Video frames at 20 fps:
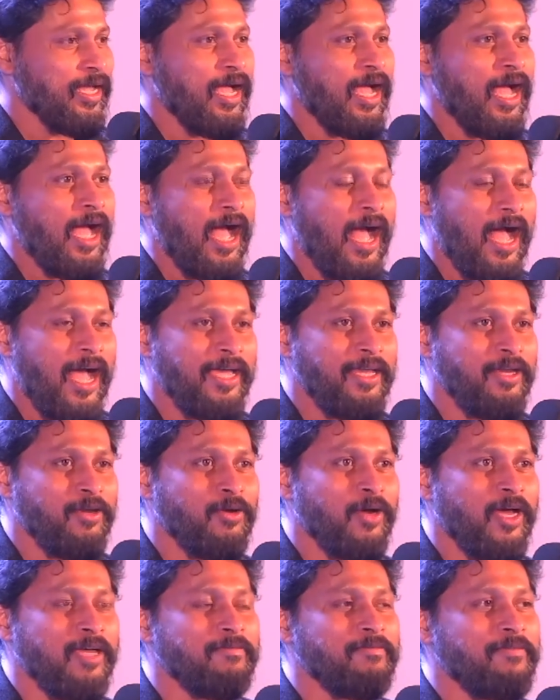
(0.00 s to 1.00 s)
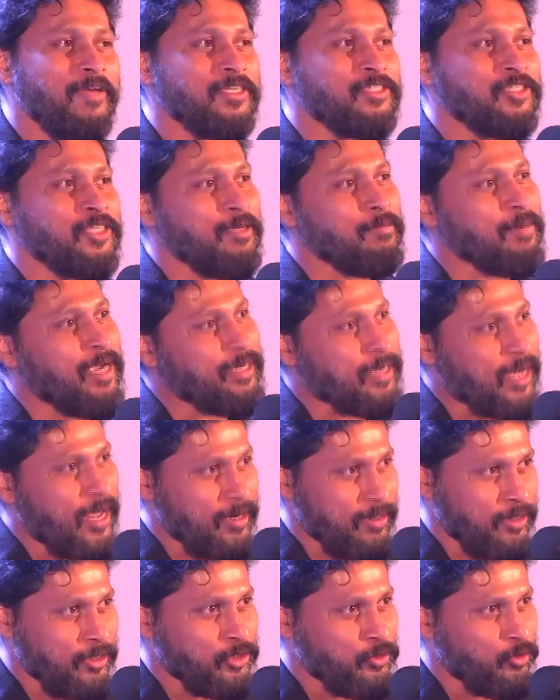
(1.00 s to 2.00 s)
I know I'm wasting my time in the
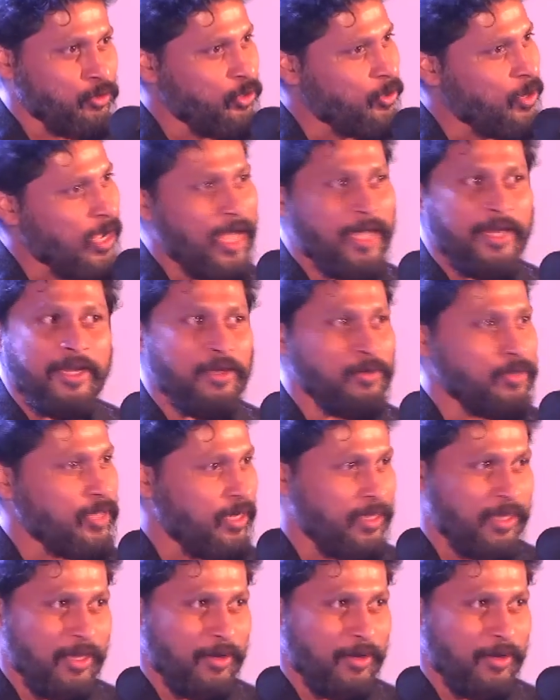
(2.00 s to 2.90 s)
studio. I knew that they were